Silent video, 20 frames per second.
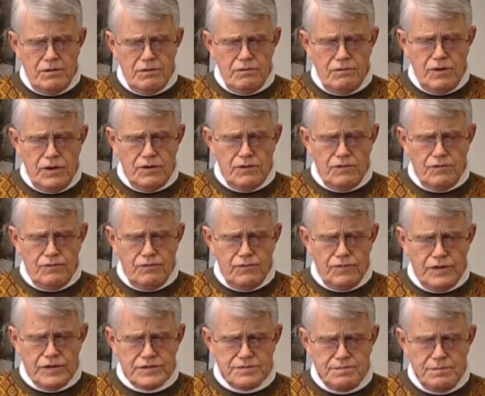What
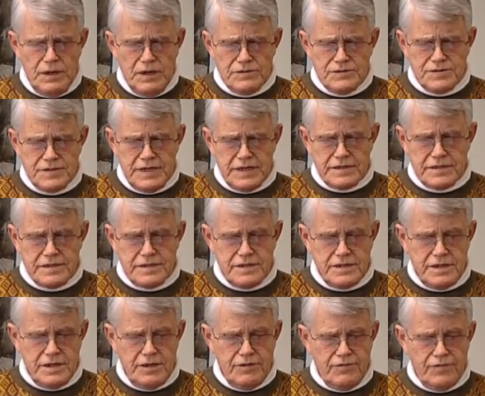is most
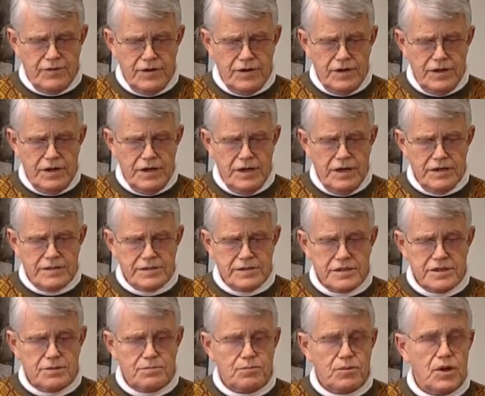necessary for us
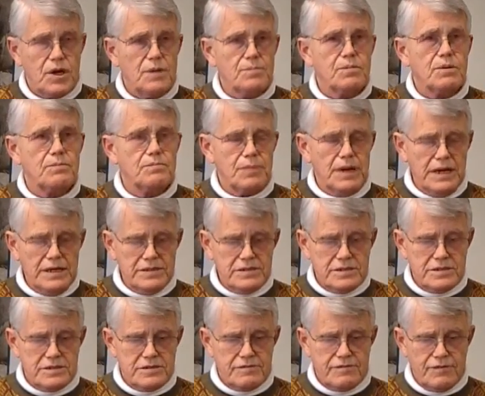is a proper
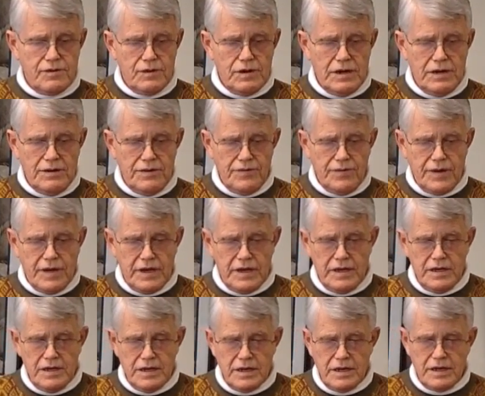basis for our
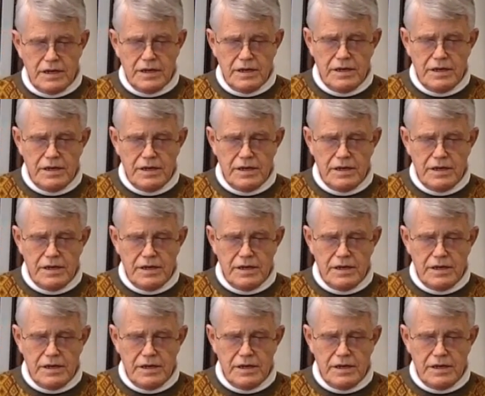thinking.